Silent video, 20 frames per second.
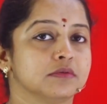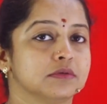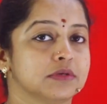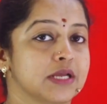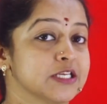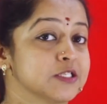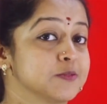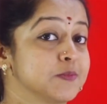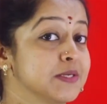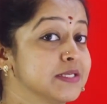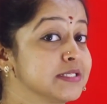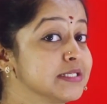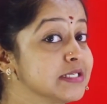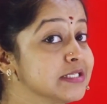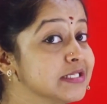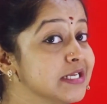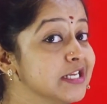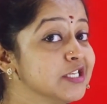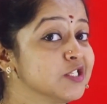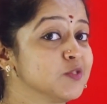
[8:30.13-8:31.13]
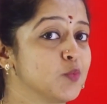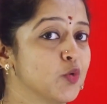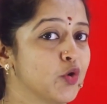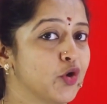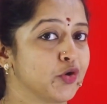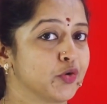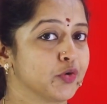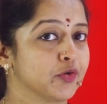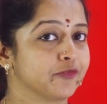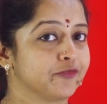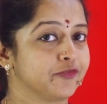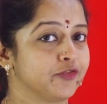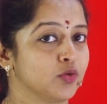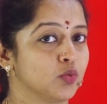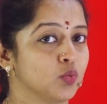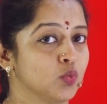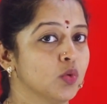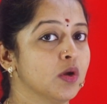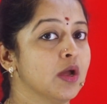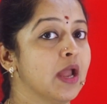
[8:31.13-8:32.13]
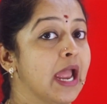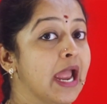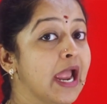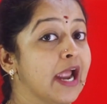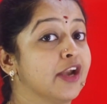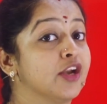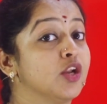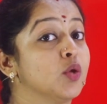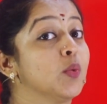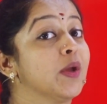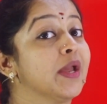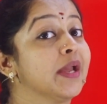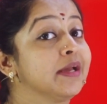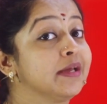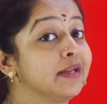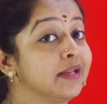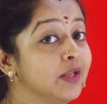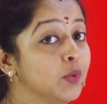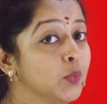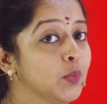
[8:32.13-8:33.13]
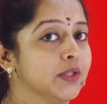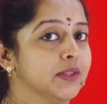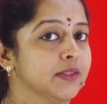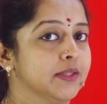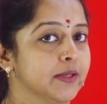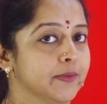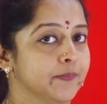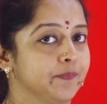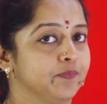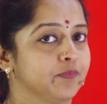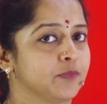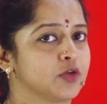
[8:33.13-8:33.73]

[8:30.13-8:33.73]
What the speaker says: expresses his point of view and you agree with them.